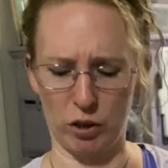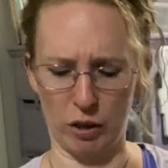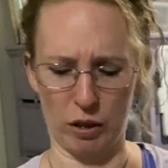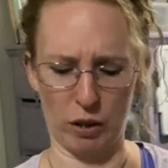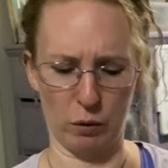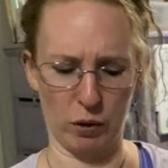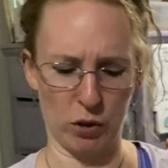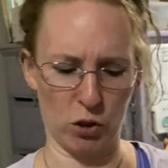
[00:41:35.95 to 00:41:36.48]
you
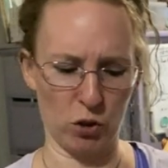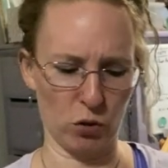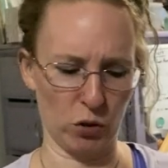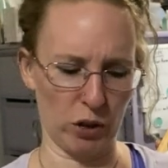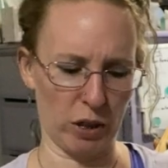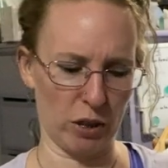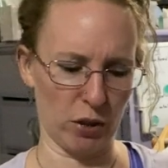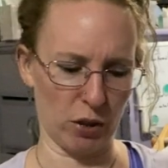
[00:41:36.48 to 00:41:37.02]
know, and it's
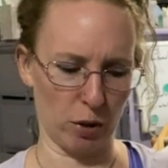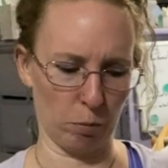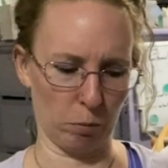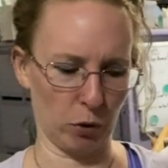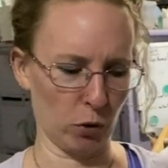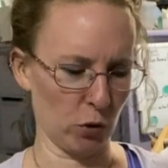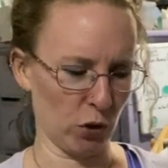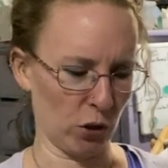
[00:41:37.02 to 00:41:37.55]
usually some
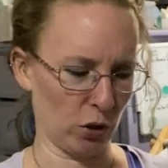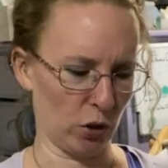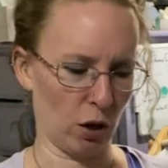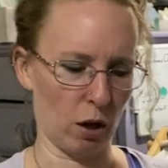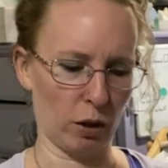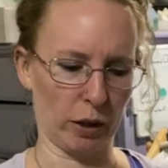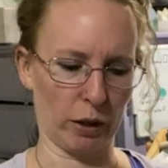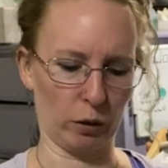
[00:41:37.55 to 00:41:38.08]
person
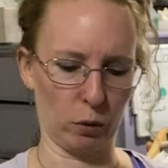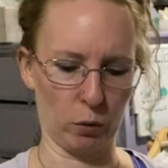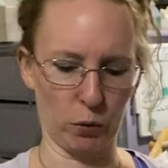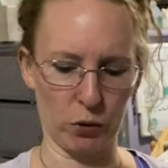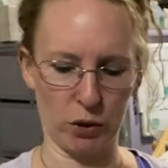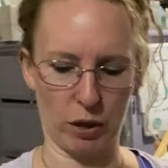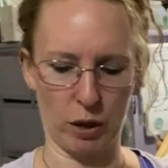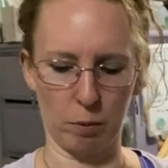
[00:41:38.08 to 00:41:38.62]
talking the whole
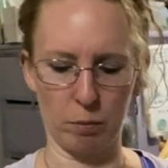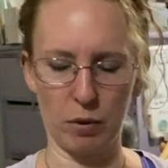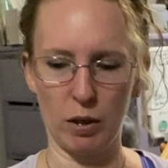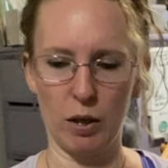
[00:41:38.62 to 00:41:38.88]
time.